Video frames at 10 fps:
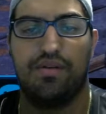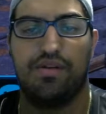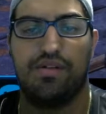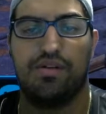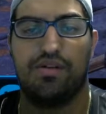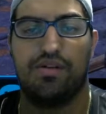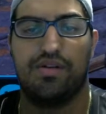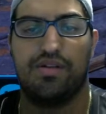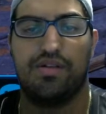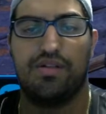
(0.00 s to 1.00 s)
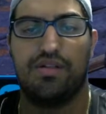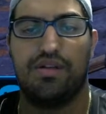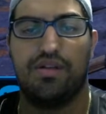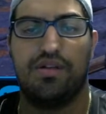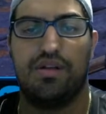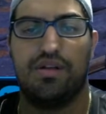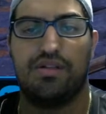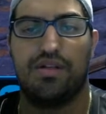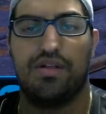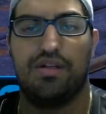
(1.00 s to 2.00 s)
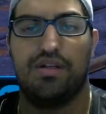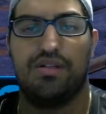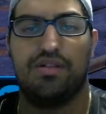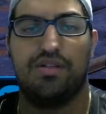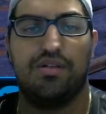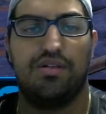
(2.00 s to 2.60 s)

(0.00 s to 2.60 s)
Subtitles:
Is he going to stun? Yes, he is.